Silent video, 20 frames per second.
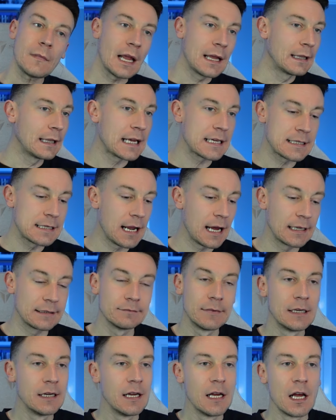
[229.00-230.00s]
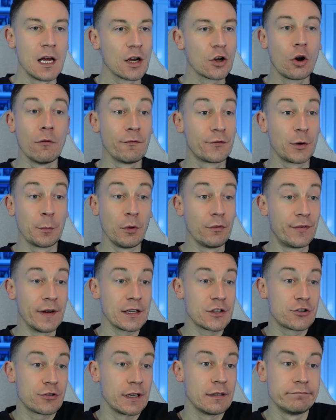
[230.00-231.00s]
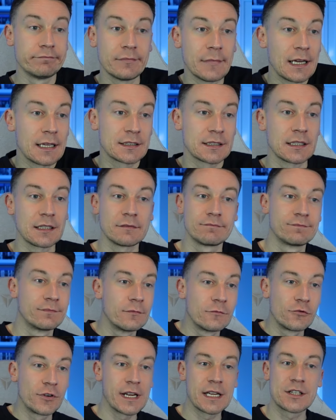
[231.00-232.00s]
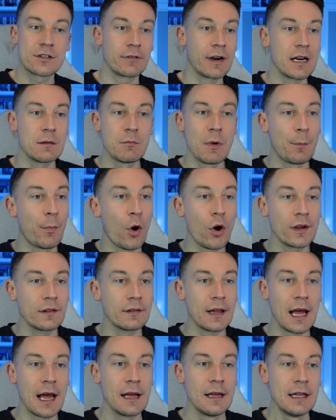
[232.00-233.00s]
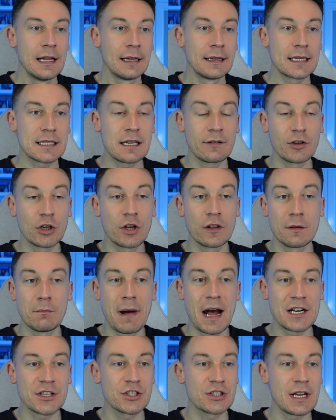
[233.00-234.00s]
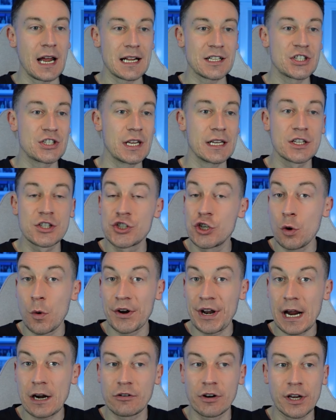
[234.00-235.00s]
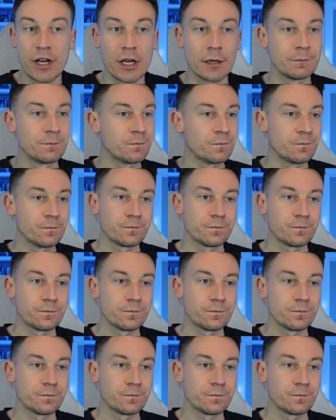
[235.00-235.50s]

Last night, comfortable victory, as I reiterated my point there. Let's have a look at the match stats. 6-2 on aggregate.